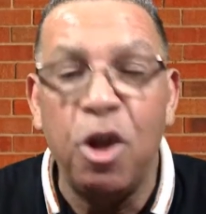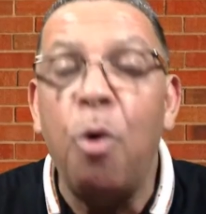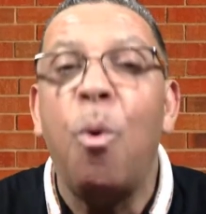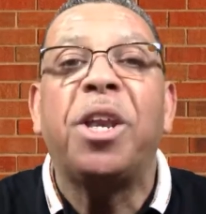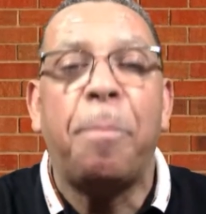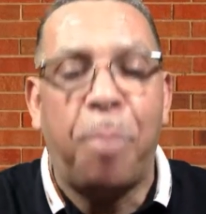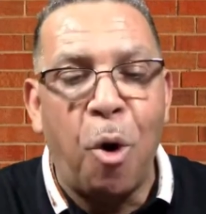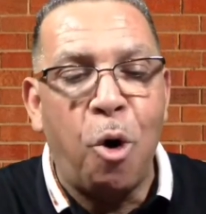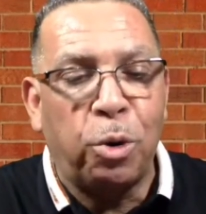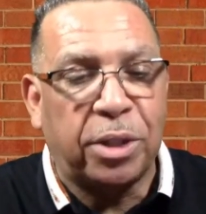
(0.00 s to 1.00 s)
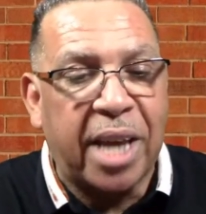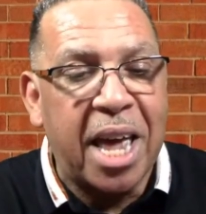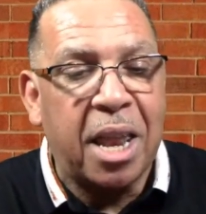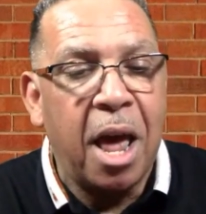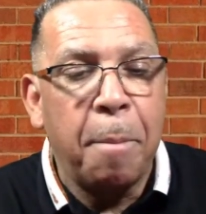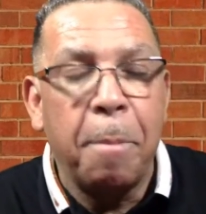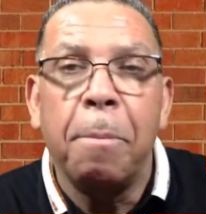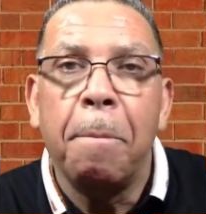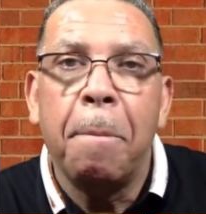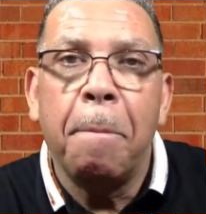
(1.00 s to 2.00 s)
the one that Paul said,
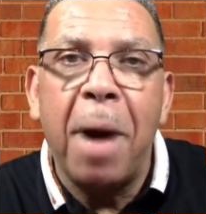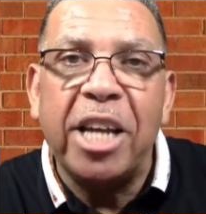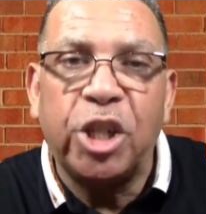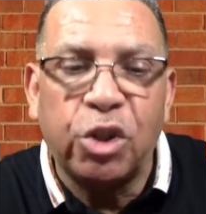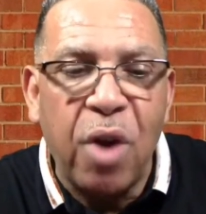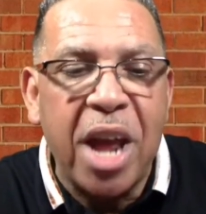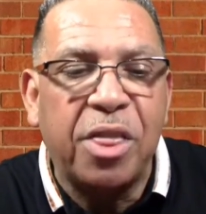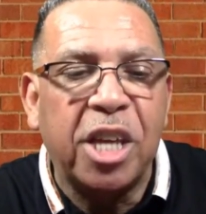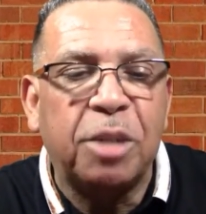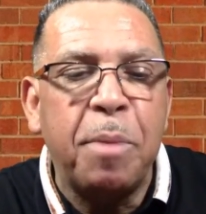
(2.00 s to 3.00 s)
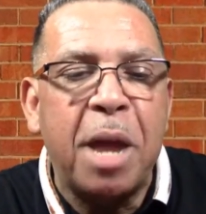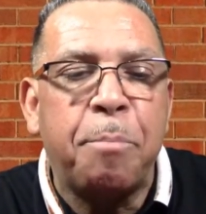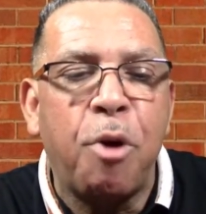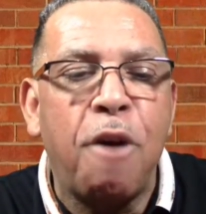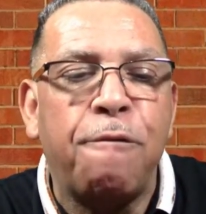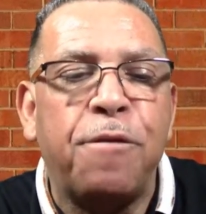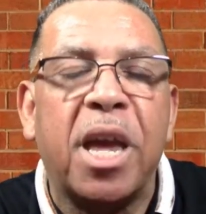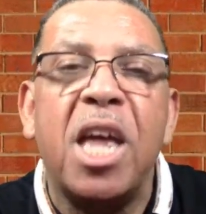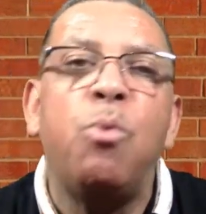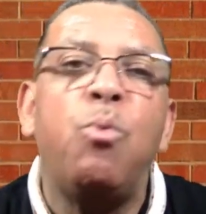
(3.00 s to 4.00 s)
My strength is made perfect
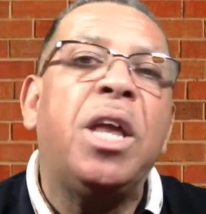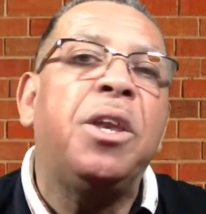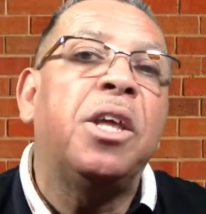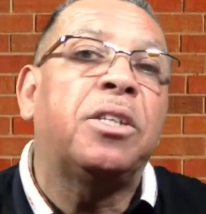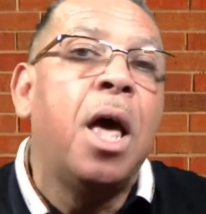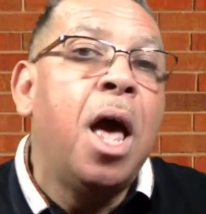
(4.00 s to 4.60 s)
in weakness.